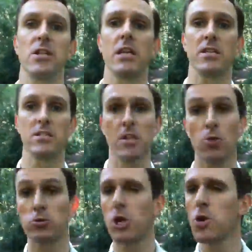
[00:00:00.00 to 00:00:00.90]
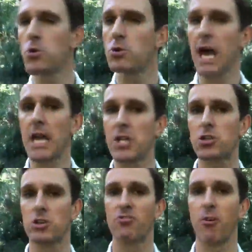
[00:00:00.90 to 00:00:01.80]
that it's still too
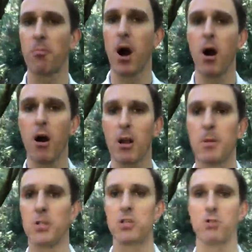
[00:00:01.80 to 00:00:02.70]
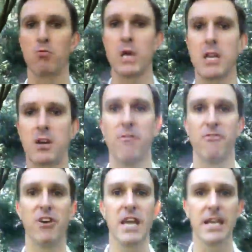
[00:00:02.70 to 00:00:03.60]
dangerous for Parliament to
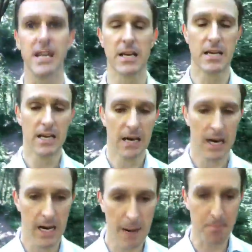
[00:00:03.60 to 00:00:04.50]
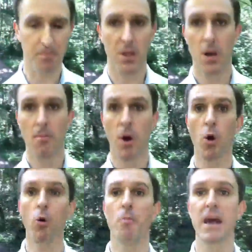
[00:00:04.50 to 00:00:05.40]
reconvene. By
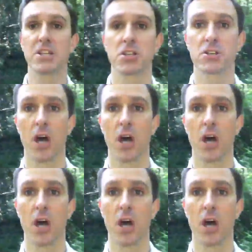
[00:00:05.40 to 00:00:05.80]
all measures,